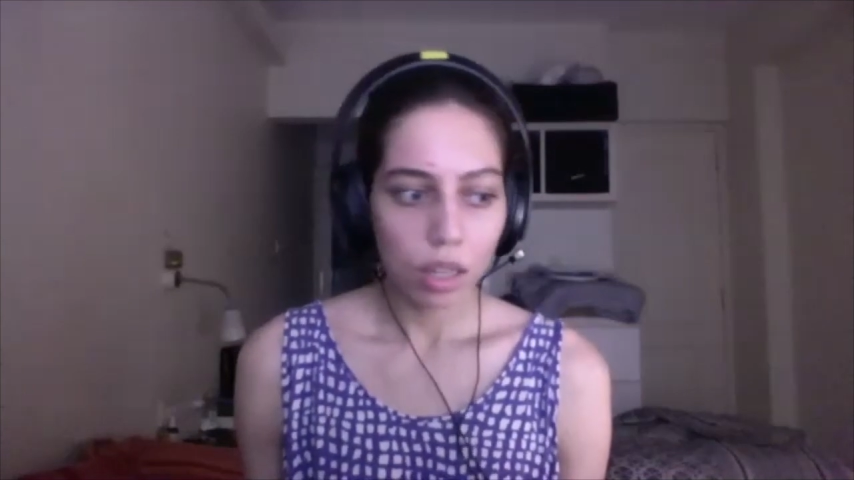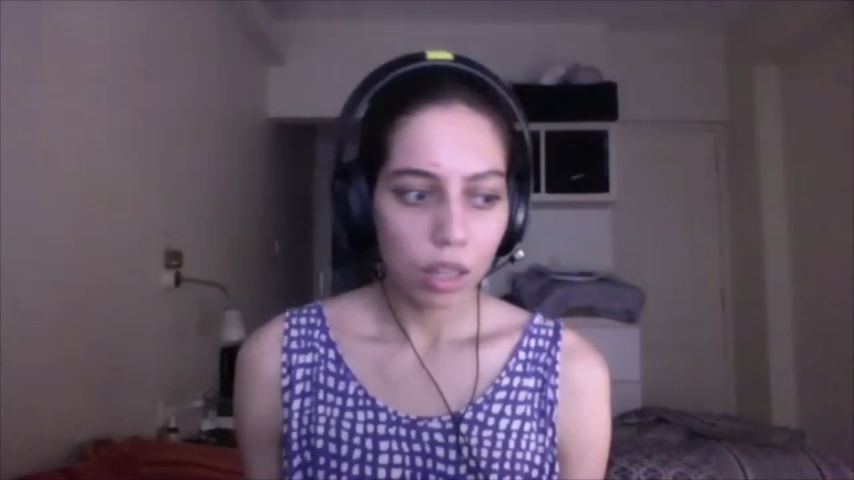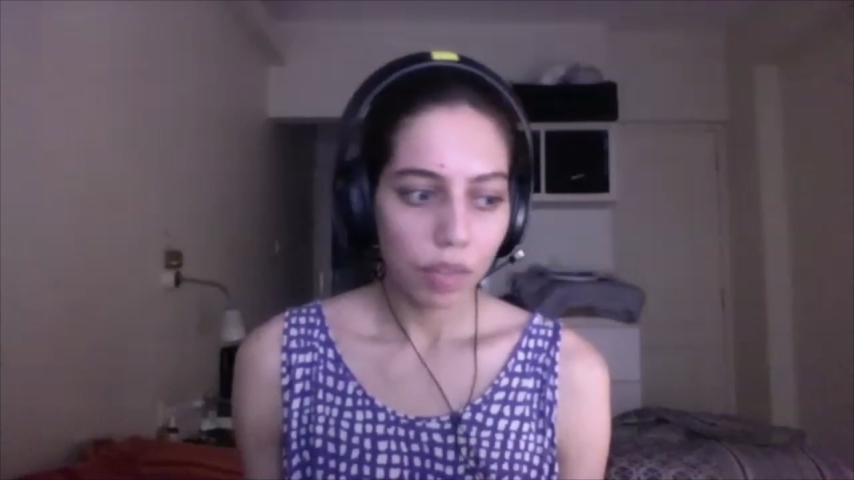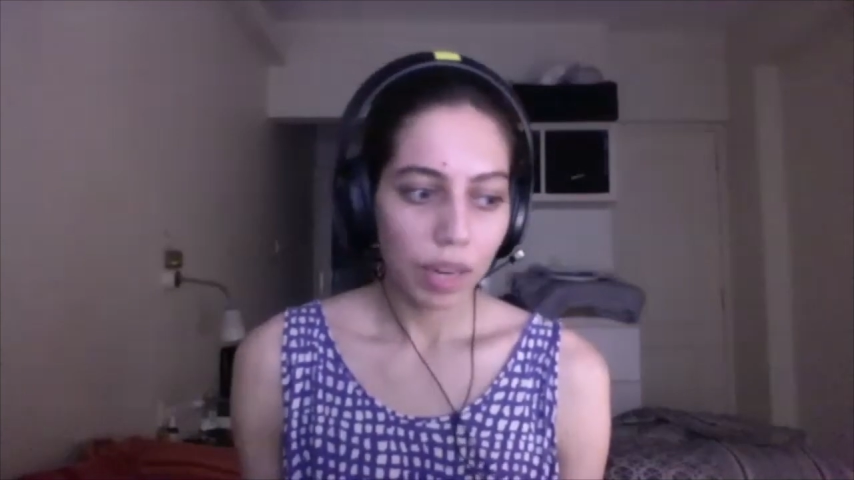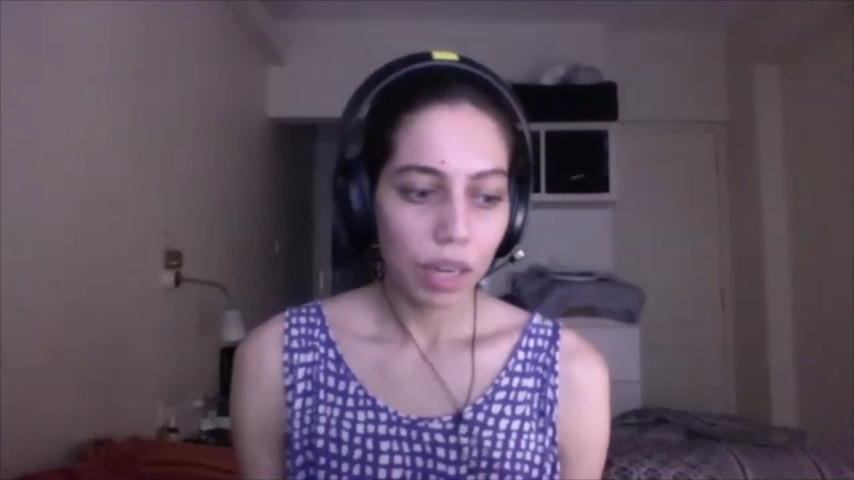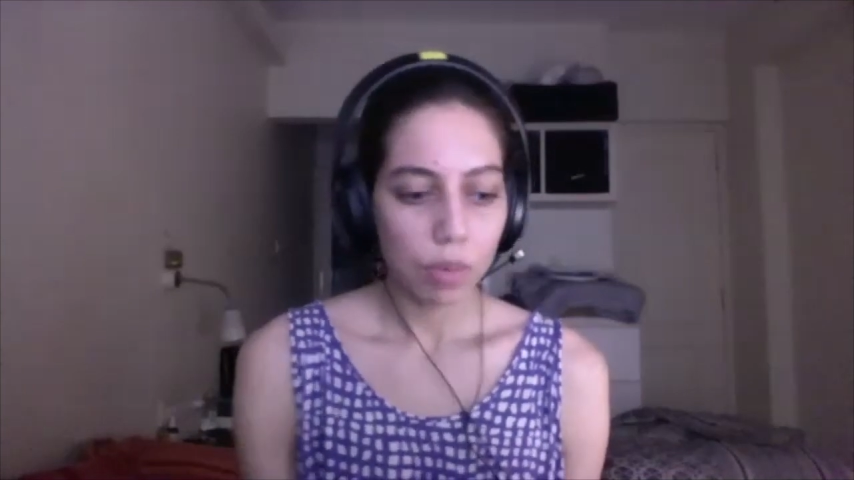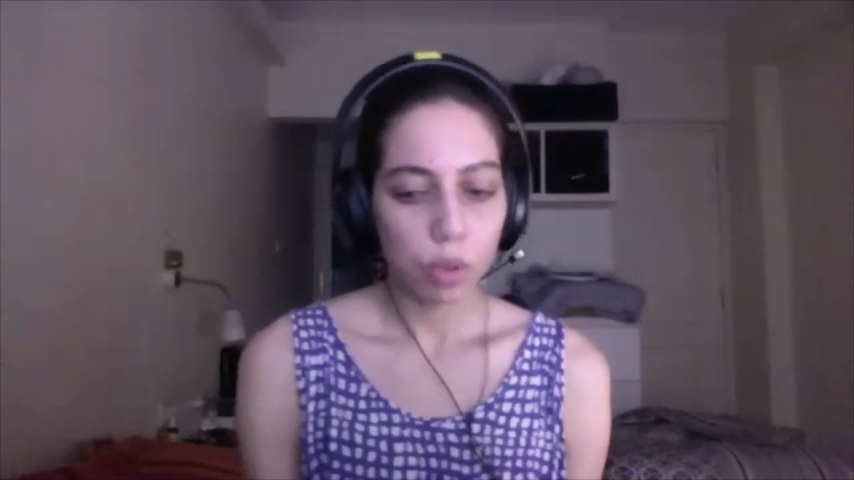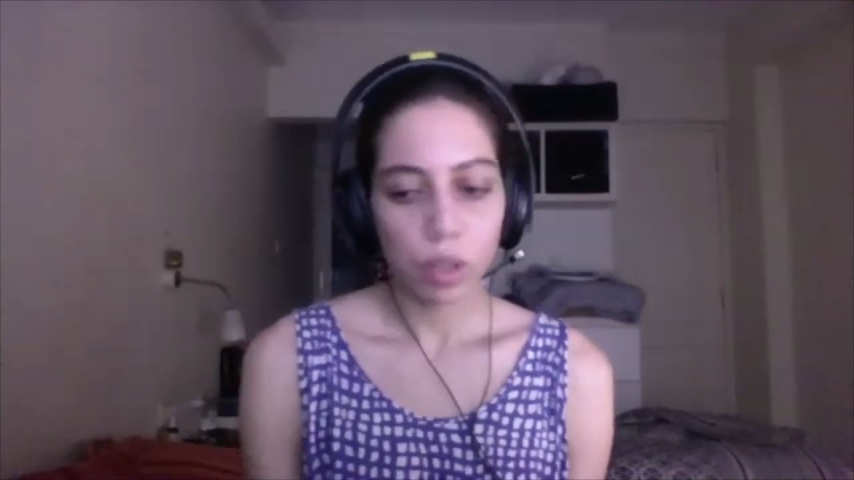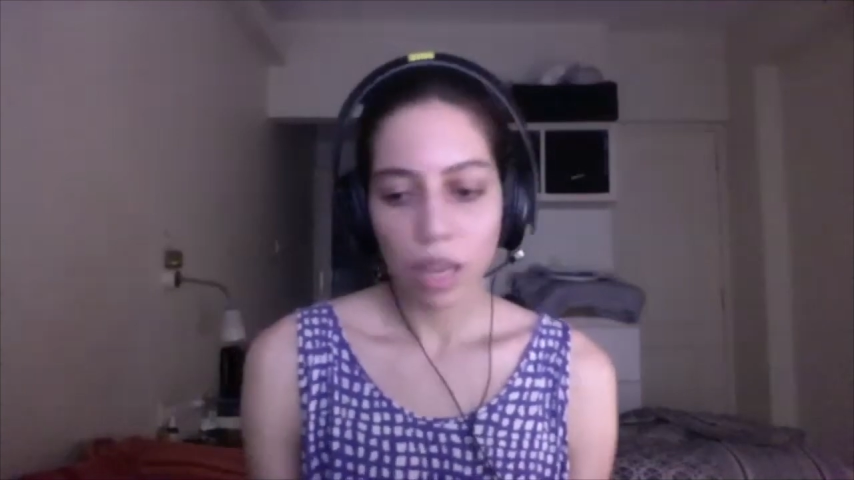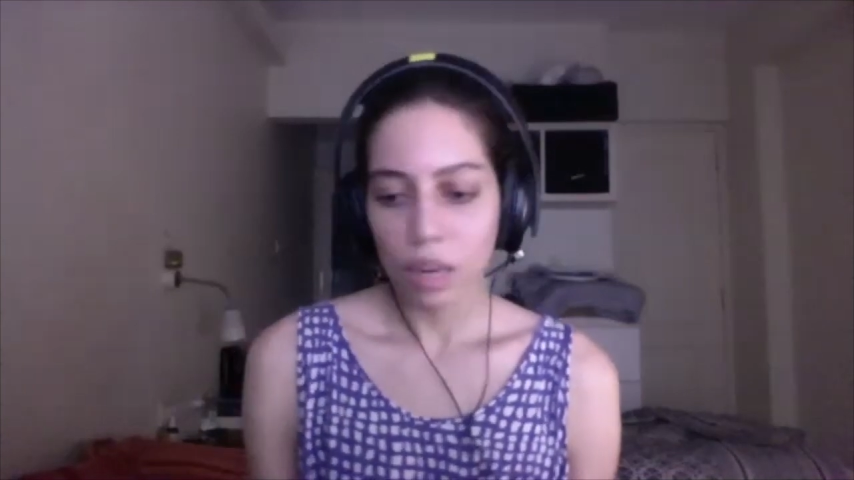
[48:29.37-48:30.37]
when it comes to
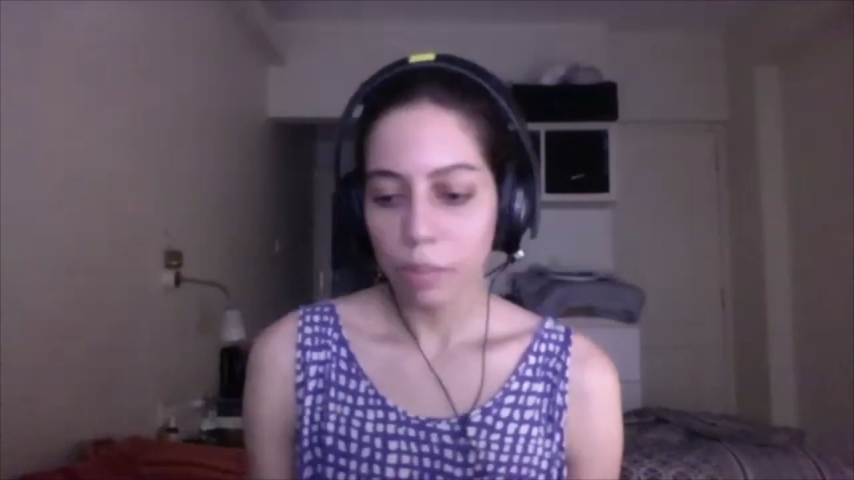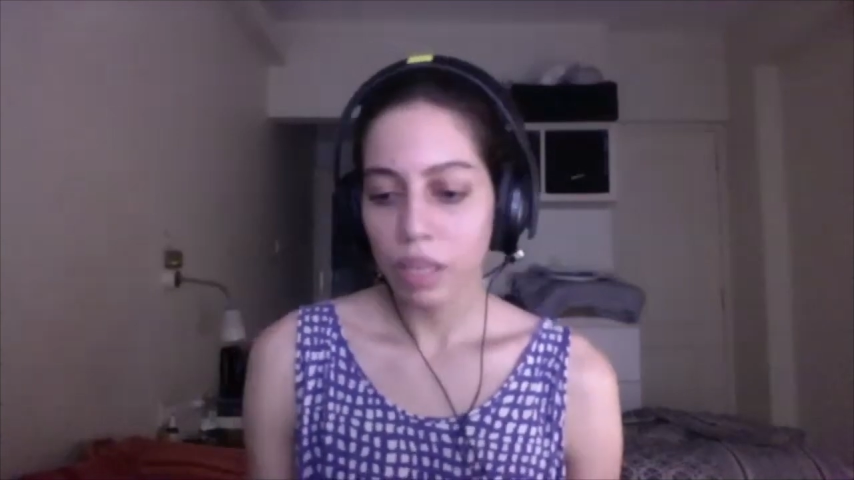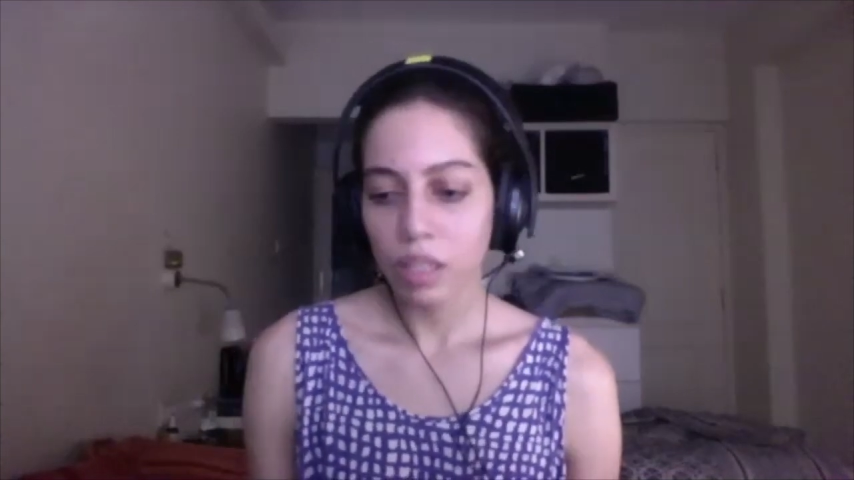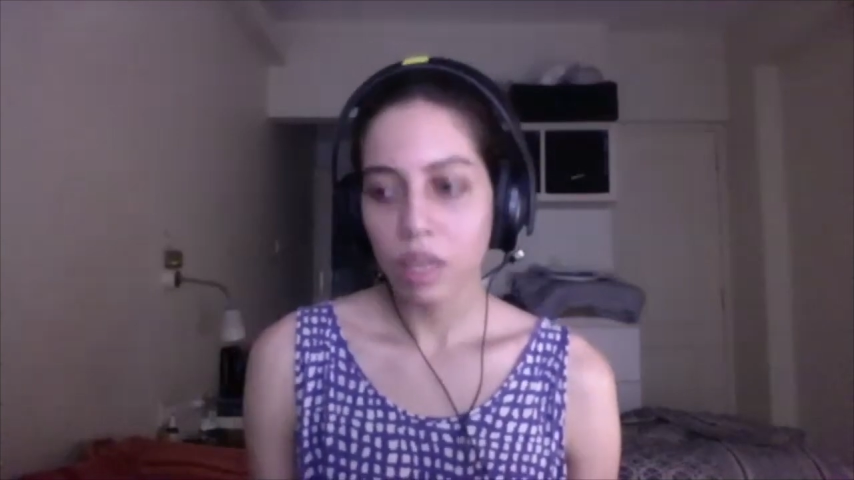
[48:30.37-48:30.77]
therapy and stuff.